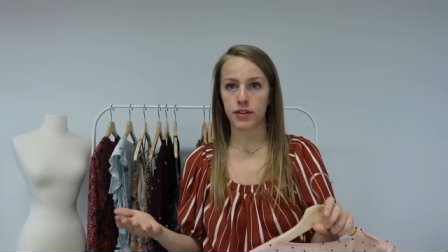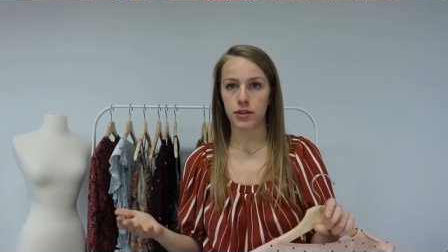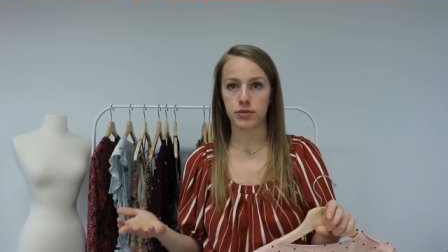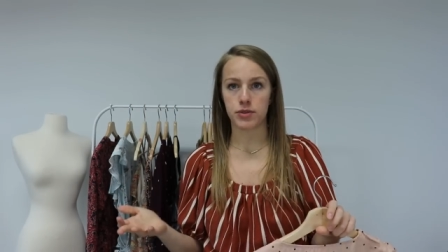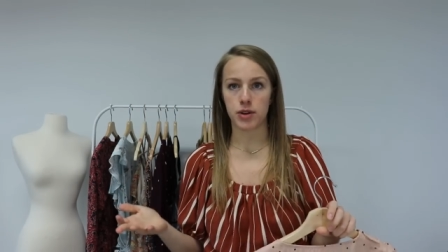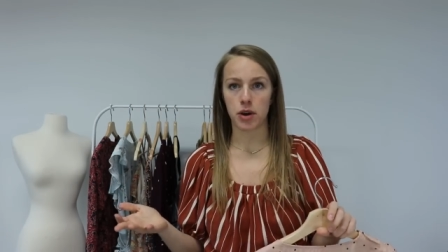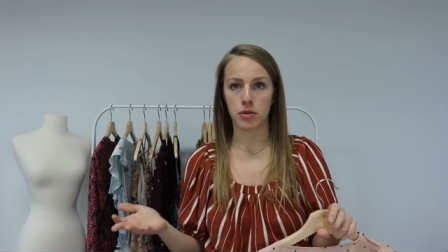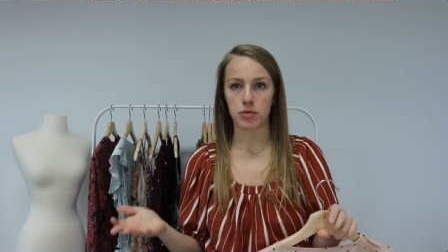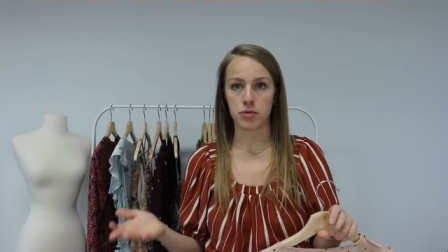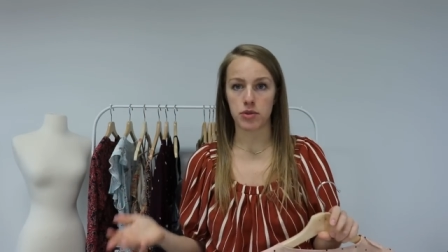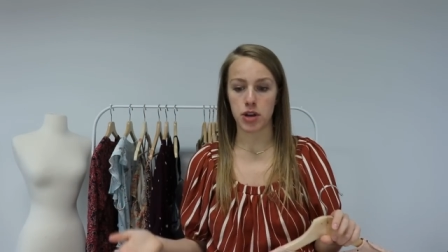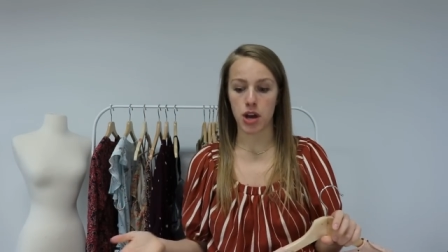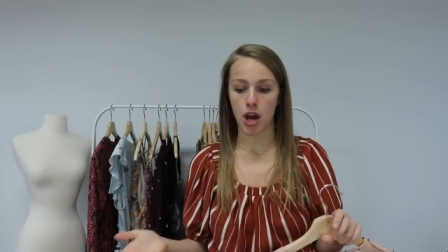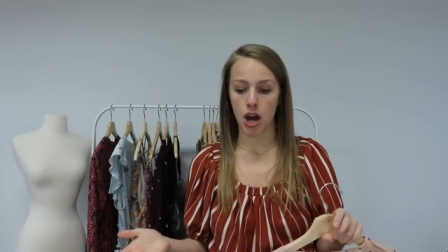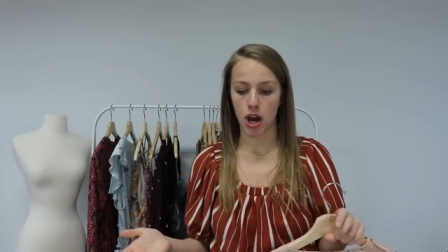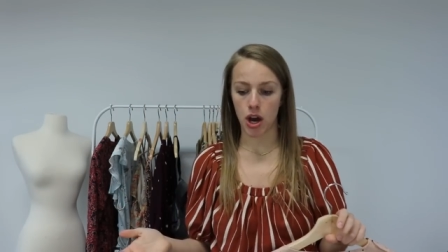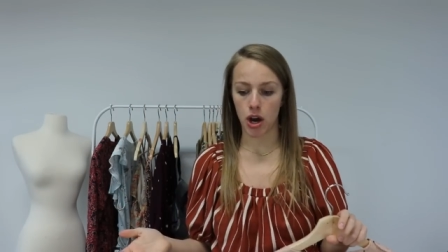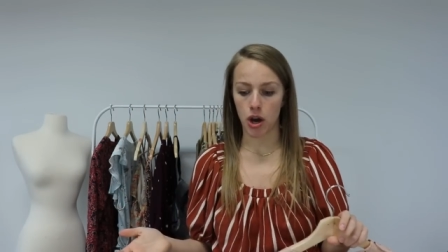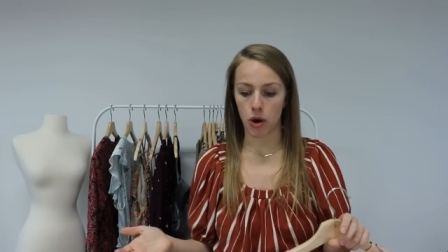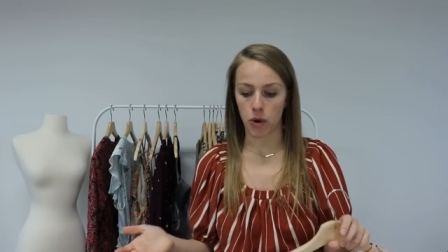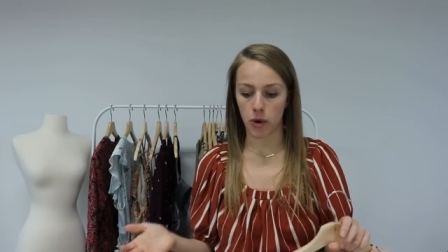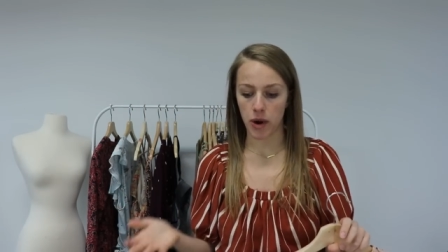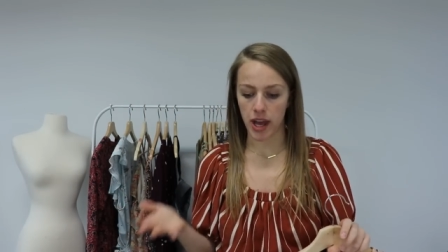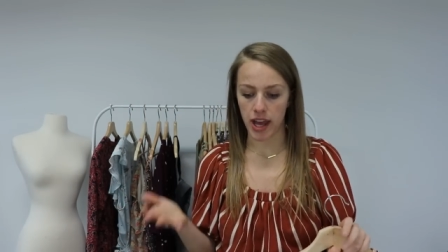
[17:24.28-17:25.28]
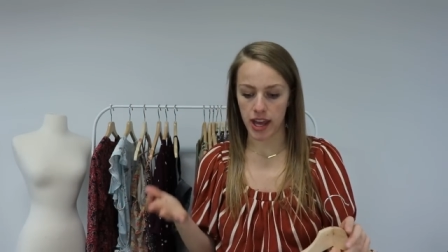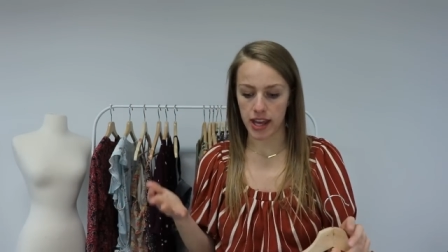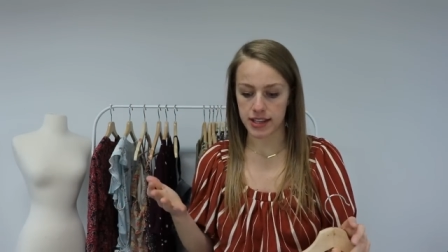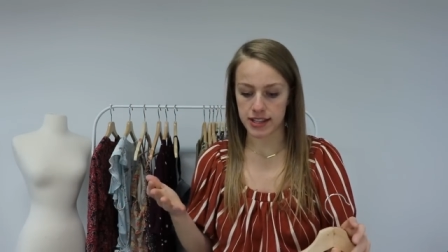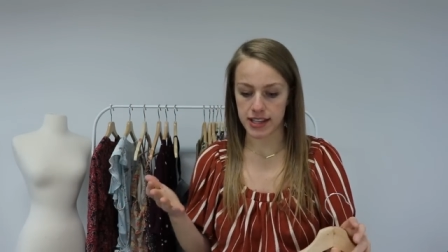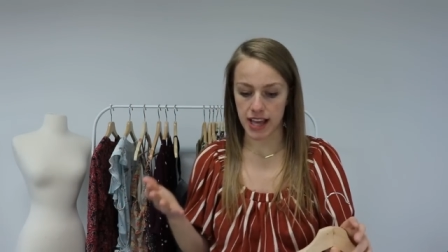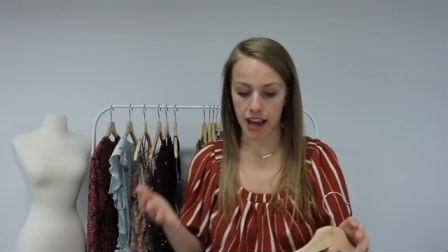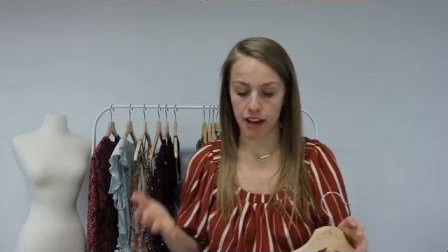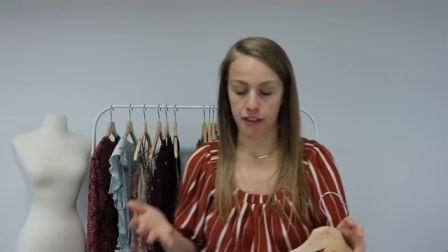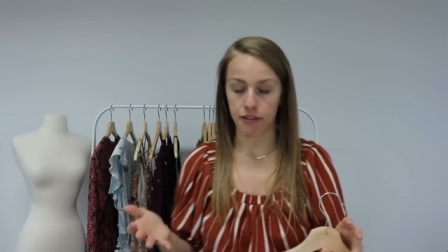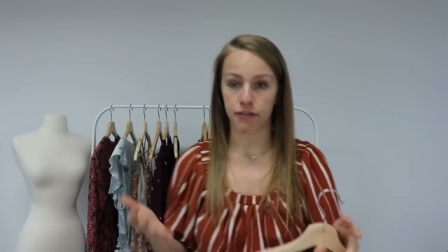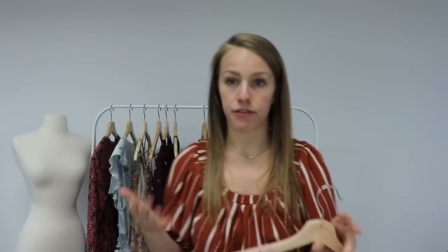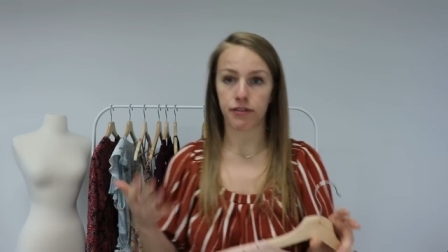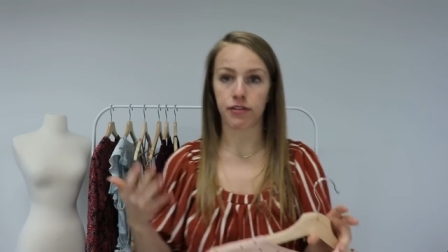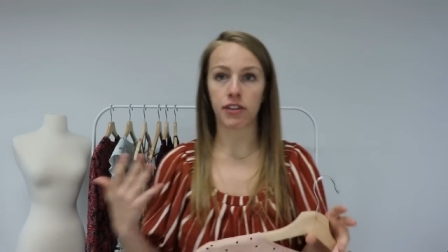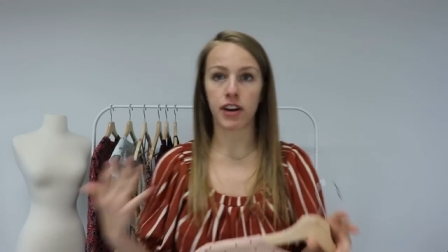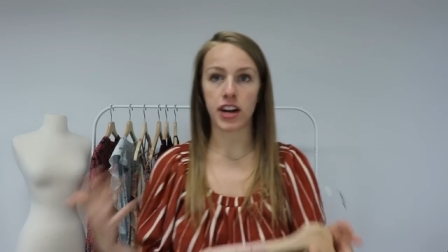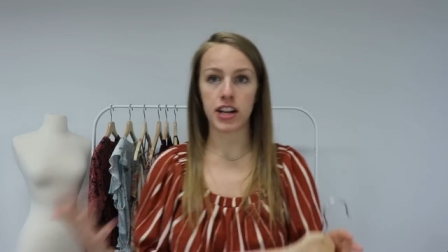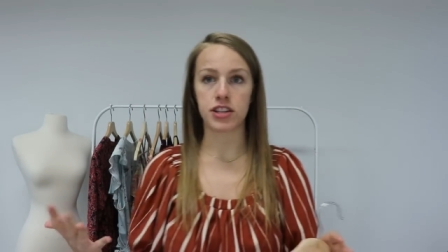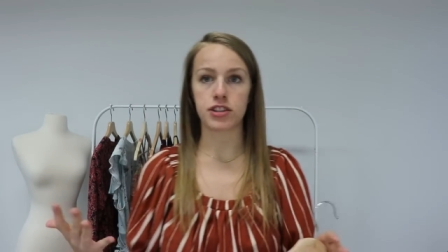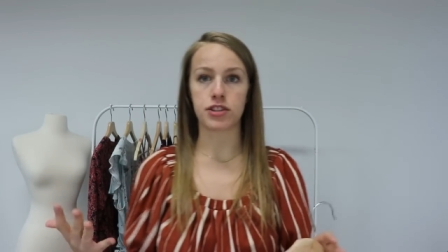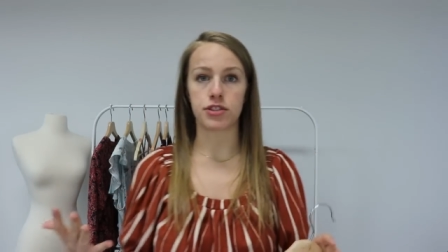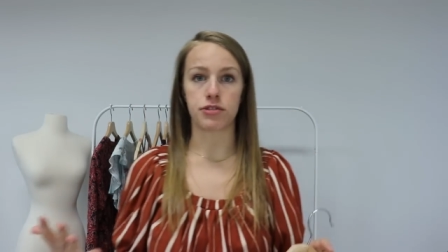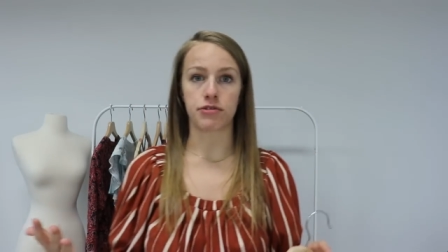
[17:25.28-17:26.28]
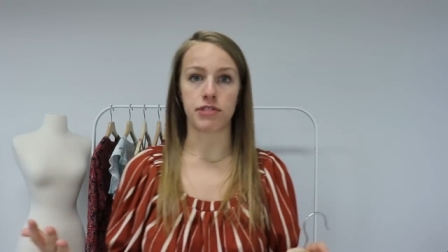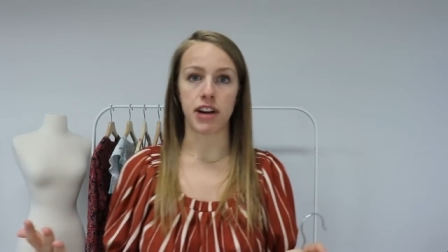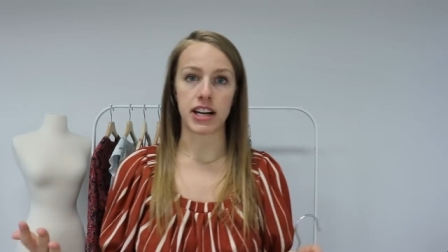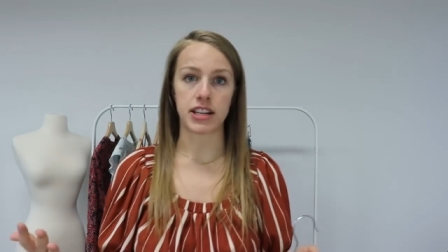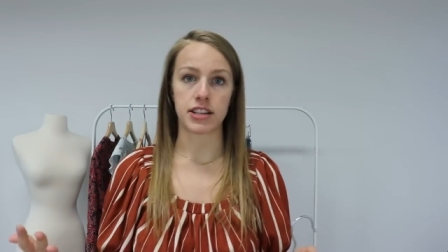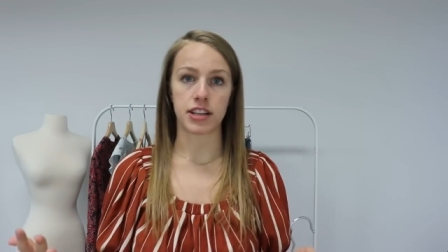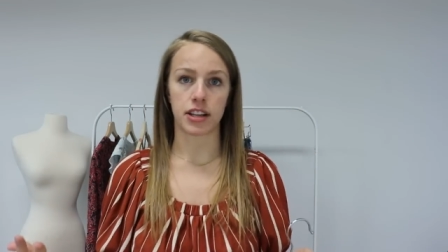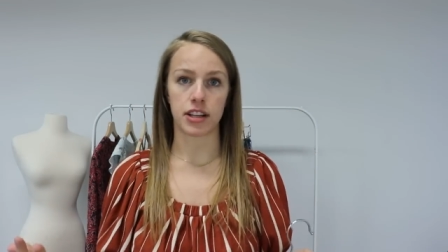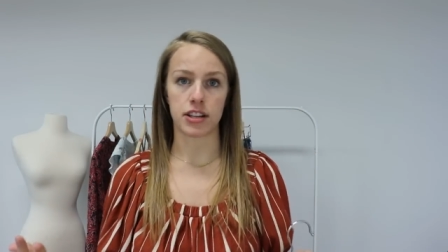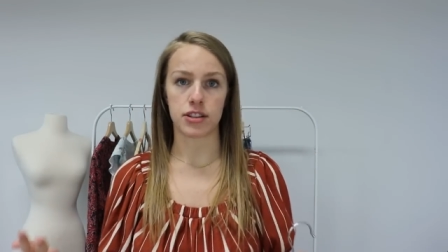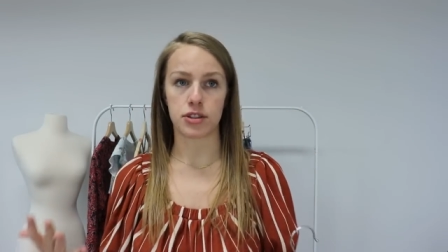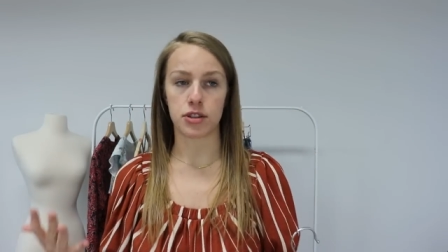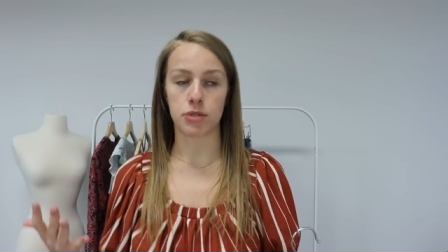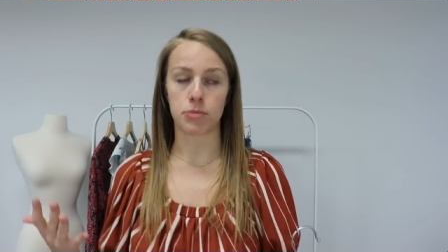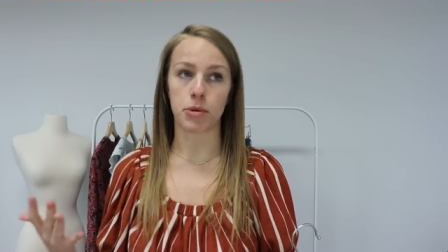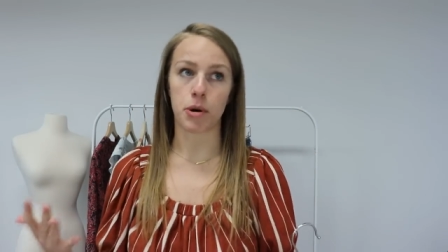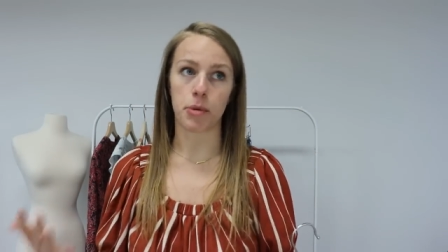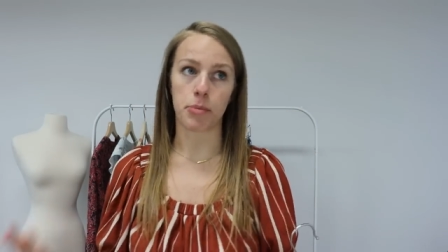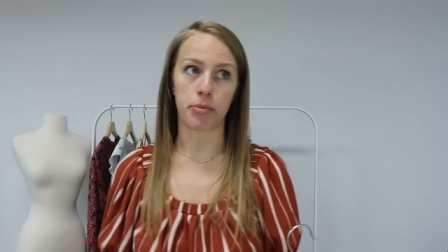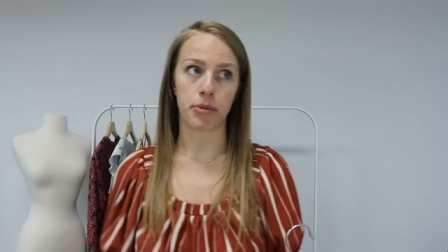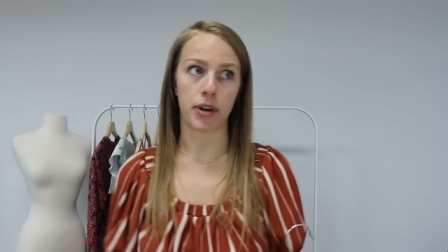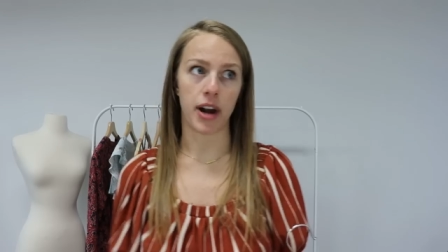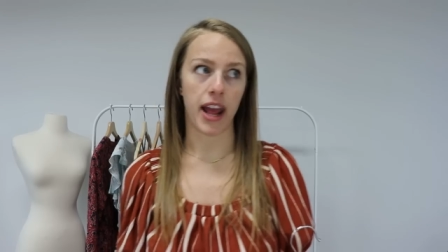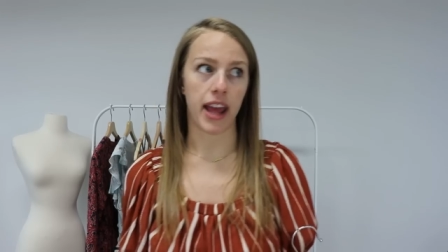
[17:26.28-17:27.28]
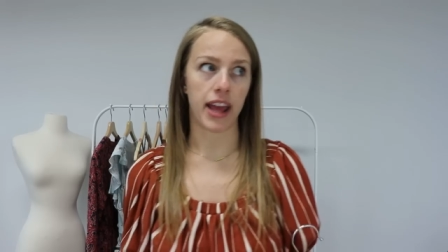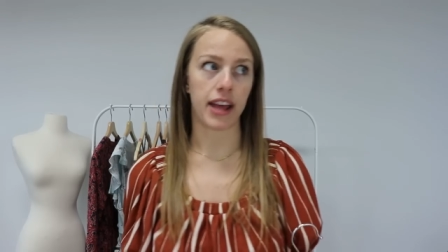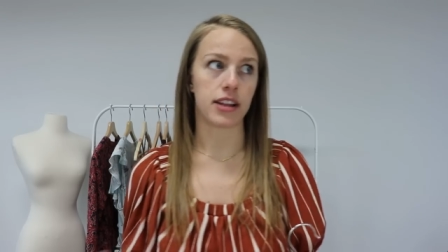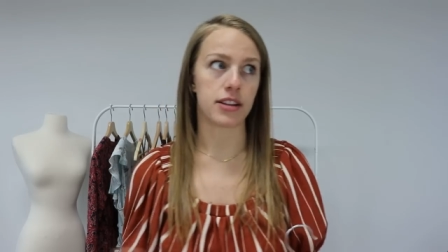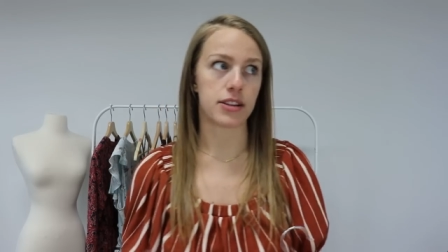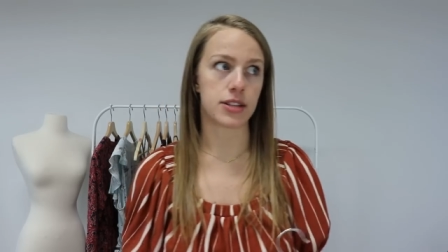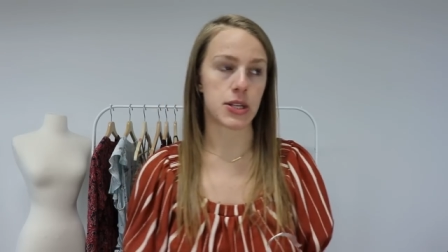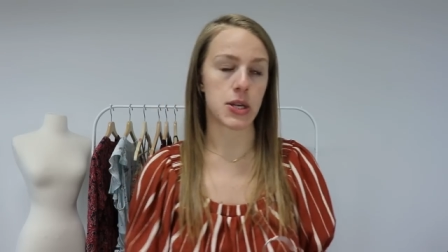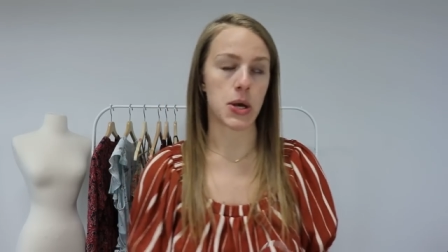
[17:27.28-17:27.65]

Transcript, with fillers: if you don't know, is a French direct-to-consumer brand,